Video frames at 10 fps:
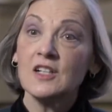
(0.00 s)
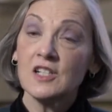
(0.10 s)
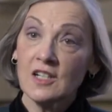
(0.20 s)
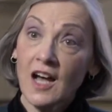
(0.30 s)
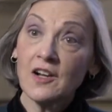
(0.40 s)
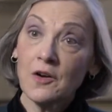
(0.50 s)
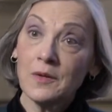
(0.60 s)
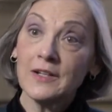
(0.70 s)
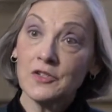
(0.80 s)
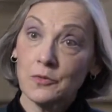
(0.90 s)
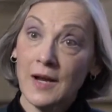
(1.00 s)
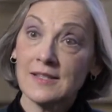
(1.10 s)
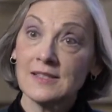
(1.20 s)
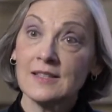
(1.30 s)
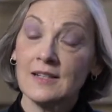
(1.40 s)
to not only
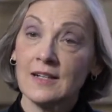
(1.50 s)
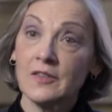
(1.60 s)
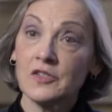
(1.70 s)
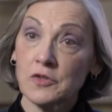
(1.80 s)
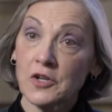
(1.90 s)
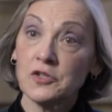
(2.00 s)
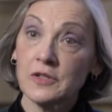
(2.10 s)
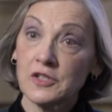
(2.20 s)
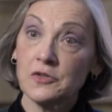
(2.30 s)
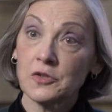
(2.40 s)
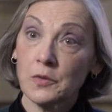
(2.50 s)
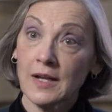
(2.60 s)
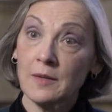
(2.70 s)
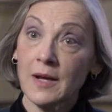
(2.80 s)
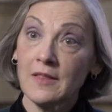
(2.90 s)
address the structural issues
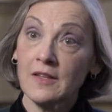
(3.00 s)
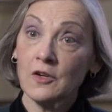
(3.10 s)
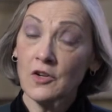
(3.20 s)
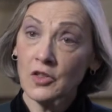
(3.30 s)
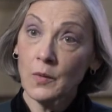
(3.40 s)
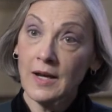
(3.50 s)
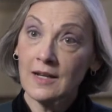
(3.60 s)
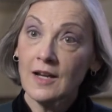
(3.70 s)
created by the earthquake,